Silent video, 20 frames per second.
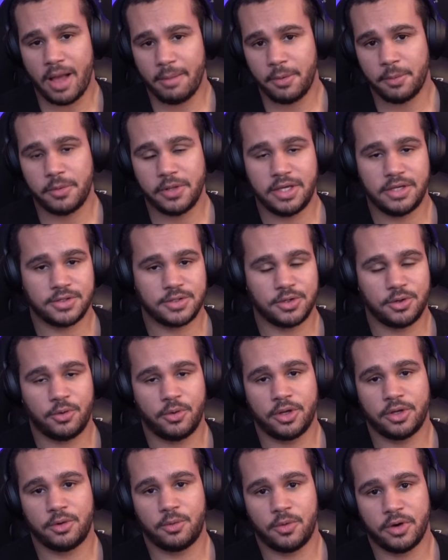probably isn't
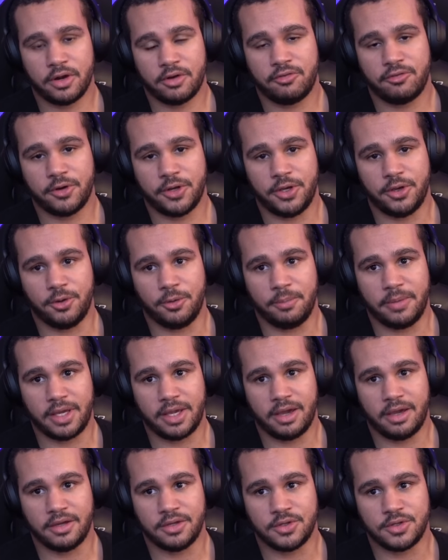going to work for you
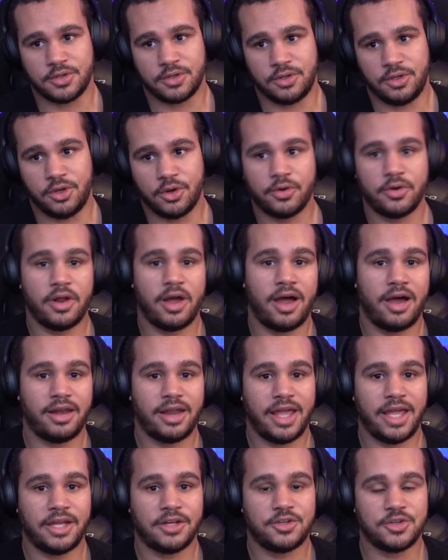because you're
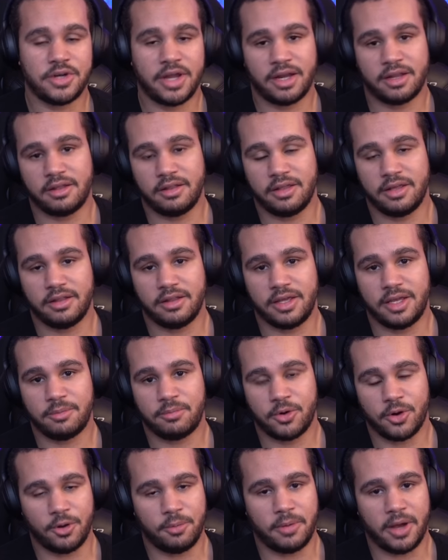not a genetically
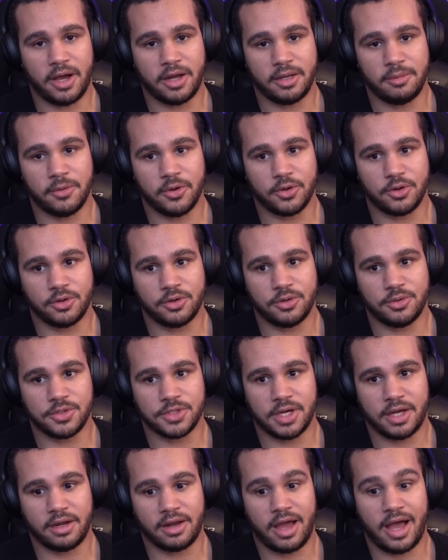elite pro bodybuilder
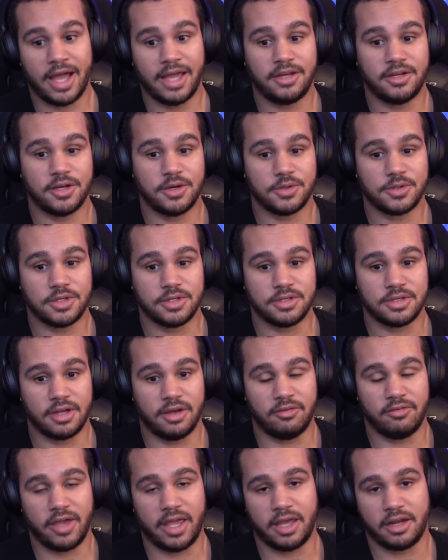who's on high
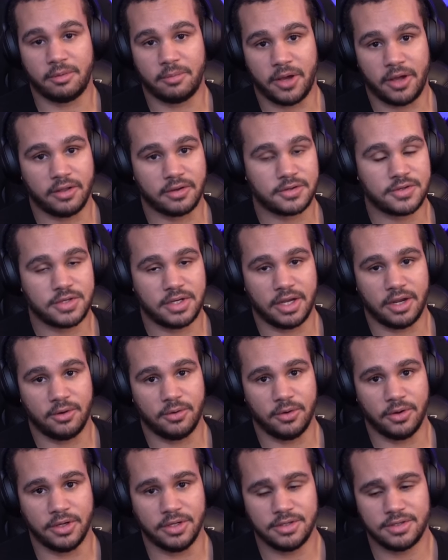doses of anabolic
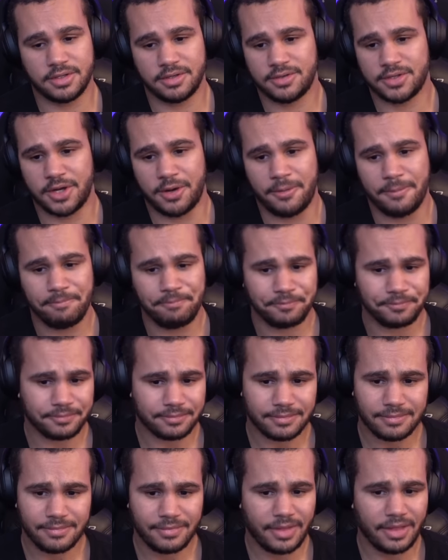steroids. So,
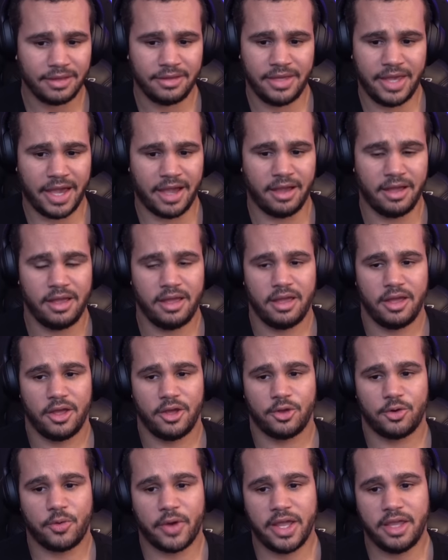yeah,
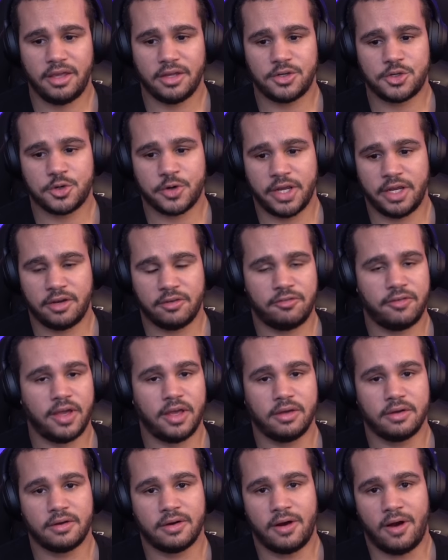Greg can train to
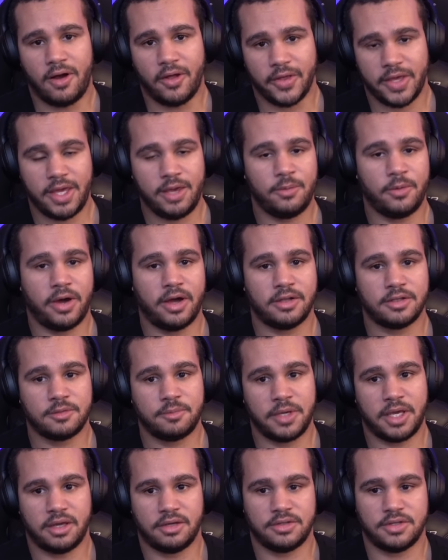failure all he
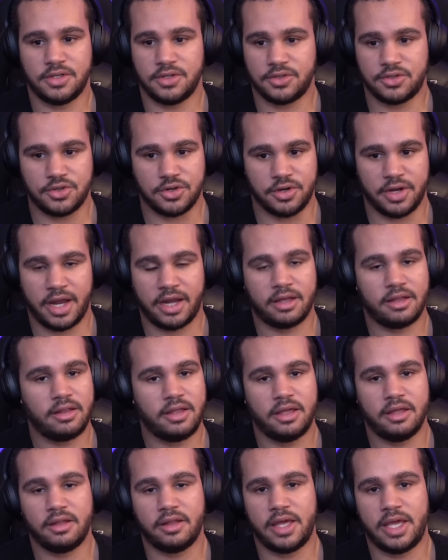wants because he's
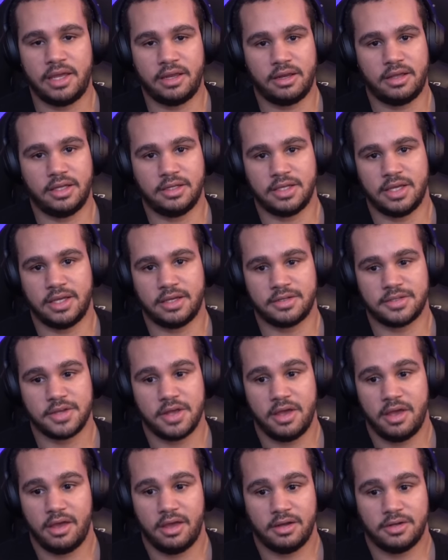genetically elite. He
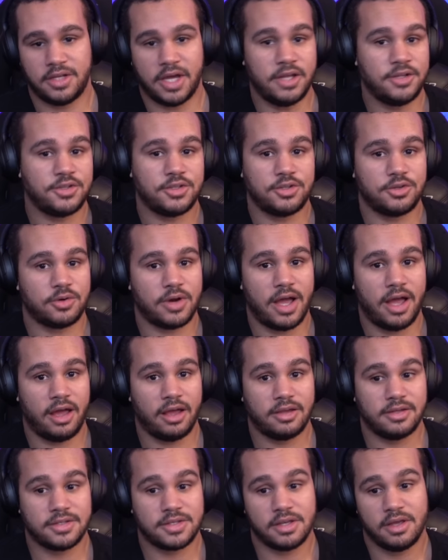takes tons of
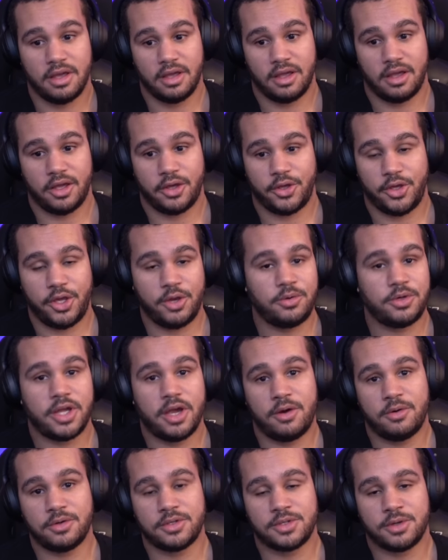drugs. You
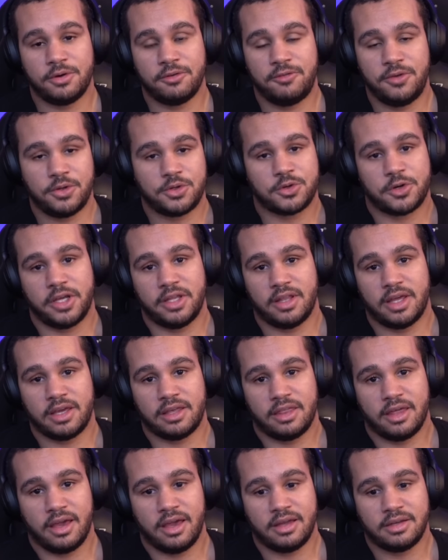don't. So if you train
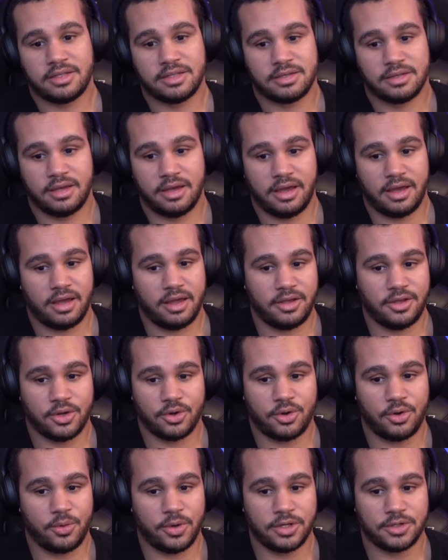like that, uh,
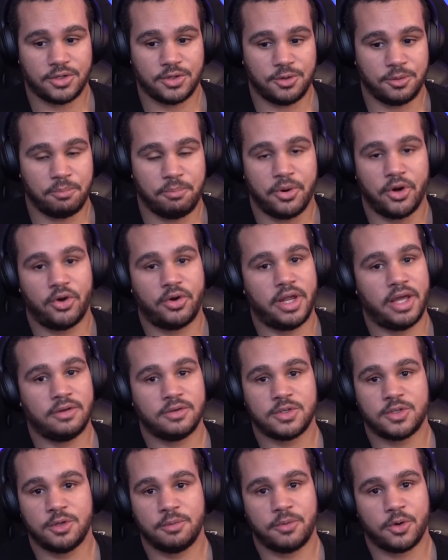you're going to burn
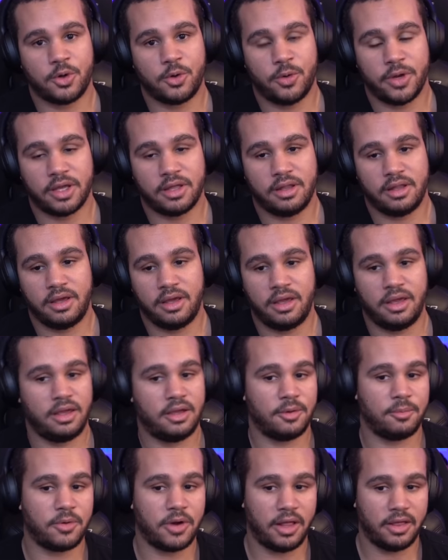out super
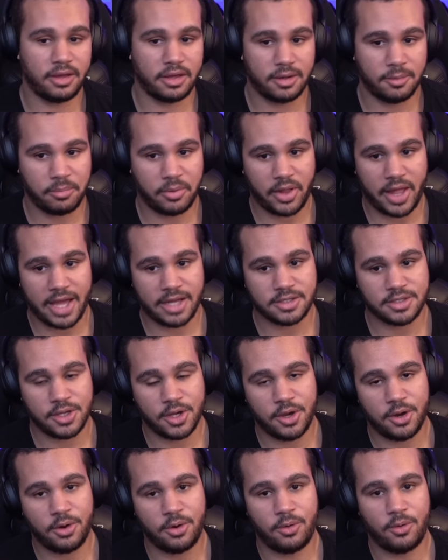quickly. You're probably going to
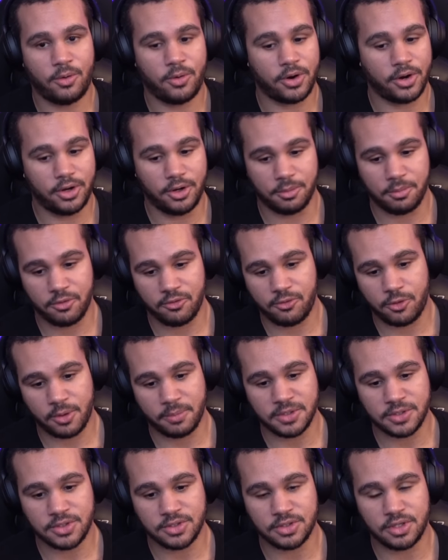plateau or your
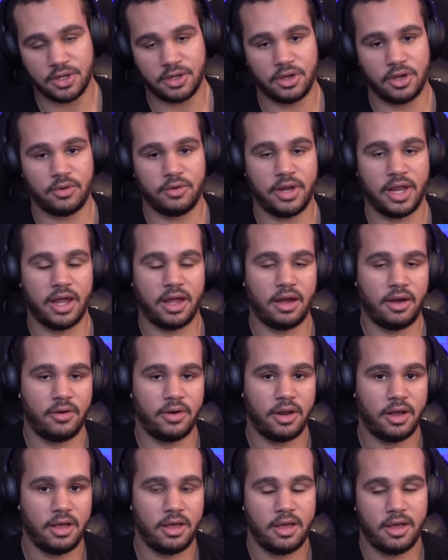performance is going to go
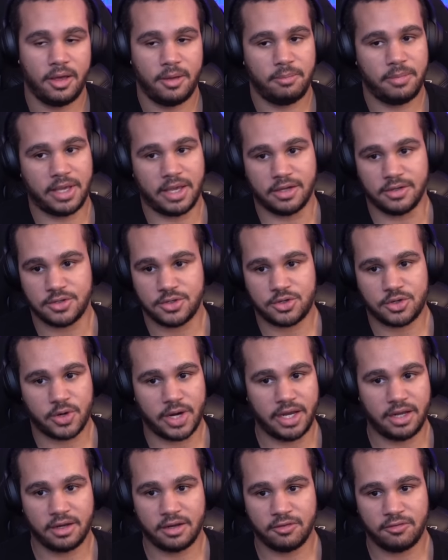down because
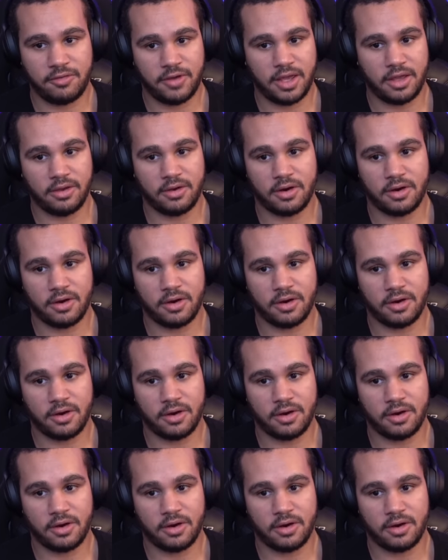training to